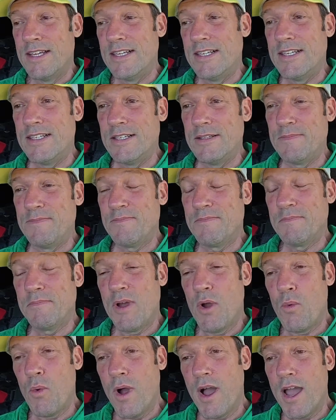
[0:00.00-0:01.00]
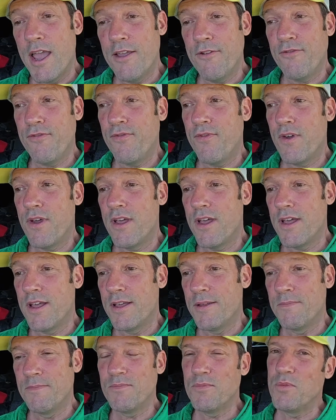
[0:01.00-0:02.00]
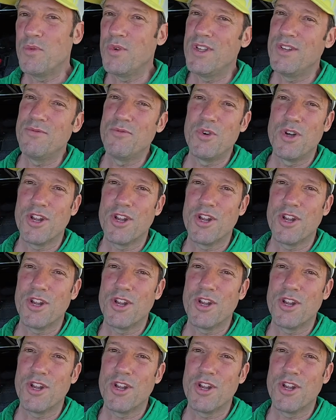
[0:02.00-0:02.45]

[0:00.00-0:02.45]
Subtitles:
My wife wouldn't